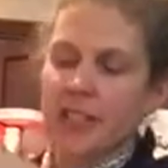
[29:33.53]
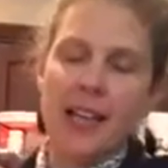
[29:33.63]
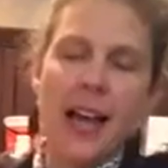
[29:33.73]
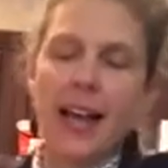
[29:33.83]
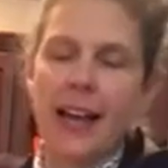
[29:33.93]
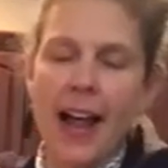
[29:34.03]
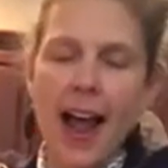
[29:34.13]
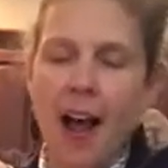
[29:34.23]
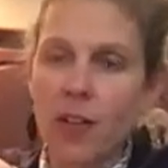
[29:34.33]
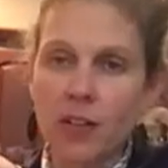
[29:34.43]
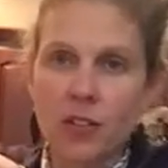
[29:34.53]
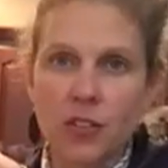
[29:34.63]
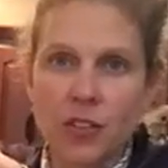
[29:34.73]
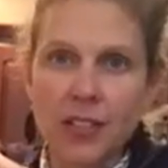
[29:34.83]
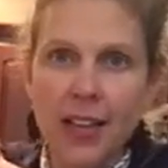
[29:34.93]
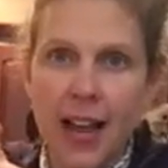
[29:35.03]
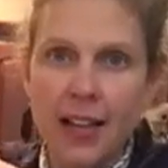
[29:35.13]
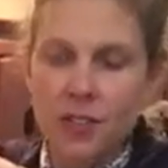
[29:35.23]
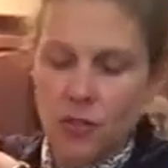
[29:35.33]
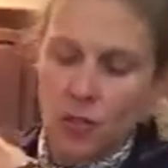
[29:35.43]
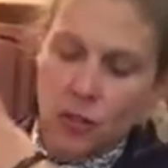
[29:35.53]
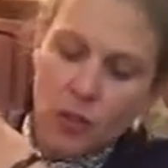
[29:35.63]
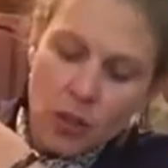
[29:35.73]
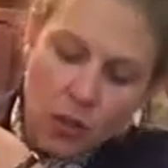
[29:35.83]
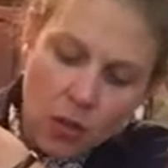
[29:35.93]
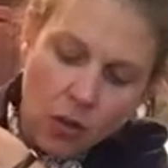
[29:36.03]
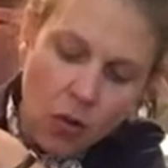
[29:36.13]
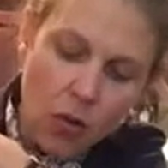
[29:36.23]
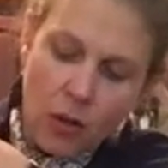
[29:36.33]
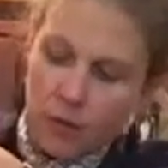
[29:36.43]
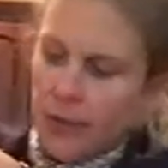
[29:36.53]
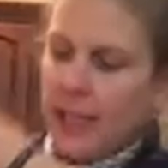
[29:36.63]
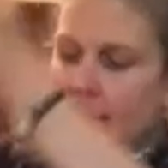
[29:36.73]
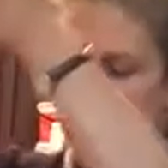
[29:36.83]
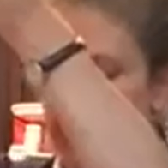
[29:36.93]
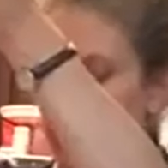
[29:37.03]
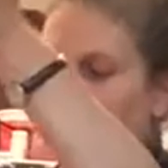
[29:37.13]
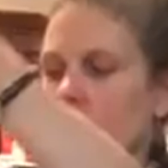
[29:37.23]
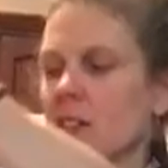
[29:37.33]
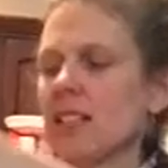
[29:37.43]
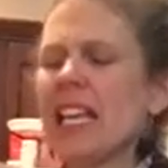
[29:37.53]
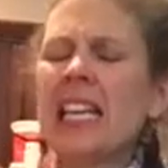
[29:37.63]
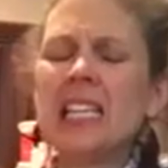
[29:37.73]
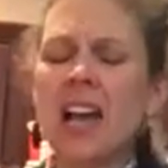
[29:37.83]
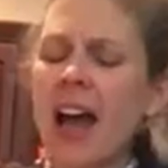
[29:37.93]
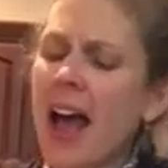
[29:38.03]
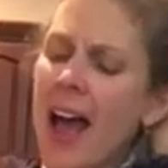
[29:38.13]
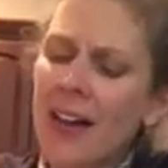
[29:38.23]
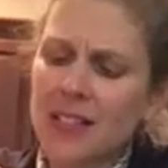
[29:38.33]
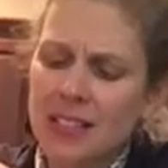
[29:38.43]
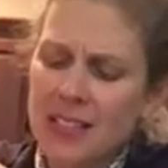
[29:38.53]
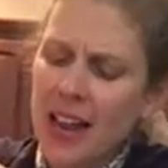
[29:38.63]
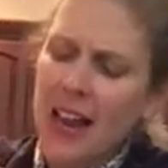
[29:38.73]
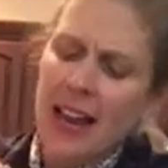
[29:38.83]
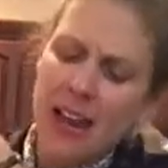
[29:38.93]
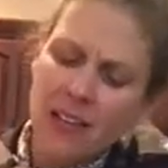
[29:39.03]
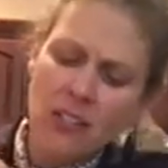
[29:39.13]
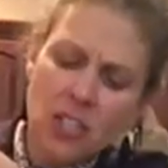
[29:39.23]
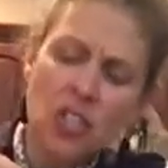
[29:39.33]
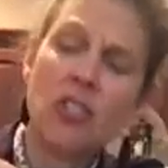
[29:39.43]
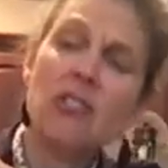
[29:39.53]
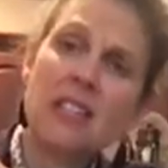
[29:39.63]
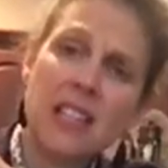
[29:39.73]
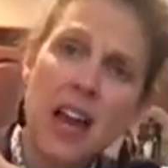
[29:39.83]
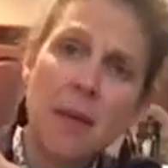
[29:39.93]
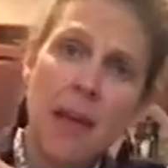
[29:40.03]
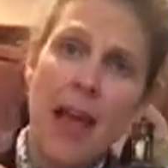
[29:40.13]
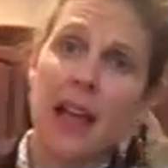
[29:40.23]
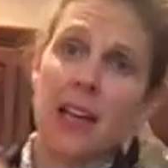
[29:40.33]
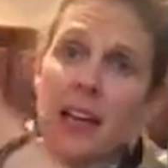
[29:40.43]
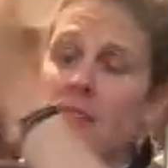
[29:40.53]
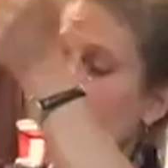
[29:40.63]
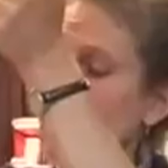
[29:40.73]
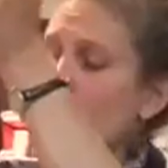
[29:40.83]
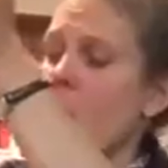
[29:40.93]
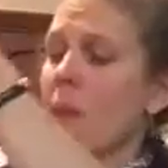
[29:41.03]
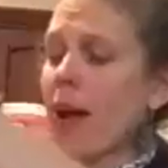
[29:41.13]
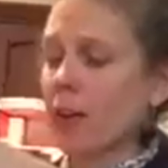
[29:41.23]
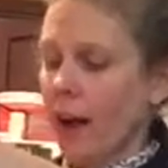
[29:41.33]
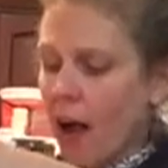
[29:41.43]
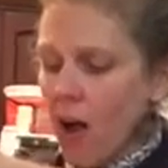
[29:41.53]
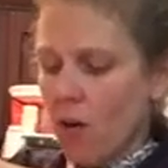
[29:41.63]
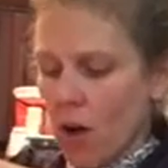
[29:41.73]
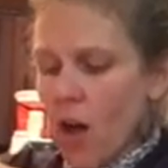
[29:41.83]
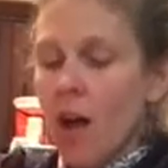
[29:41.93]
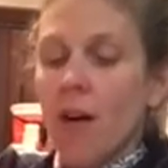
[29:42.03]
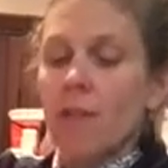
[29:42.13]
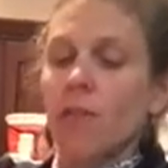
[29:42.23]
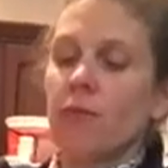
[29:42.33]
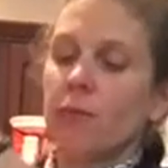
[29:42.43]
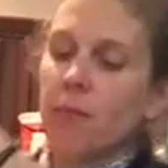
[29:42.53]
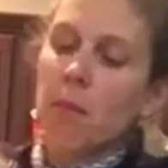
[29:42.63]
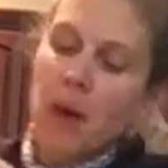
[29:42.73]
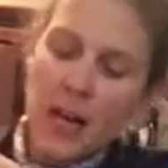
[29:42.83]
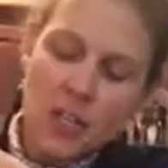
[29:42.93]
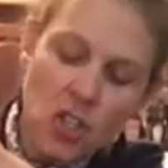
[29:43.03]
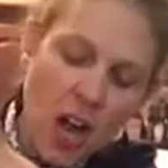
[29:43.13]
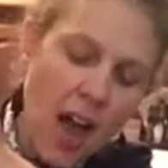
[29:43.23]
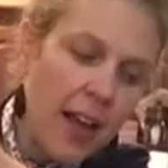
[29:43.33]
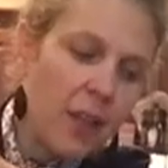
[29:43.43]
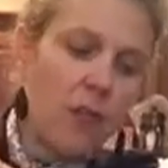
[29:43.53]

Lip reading: say how it's going to taste or anything, because I have to say every juice that I make, even no matter how much I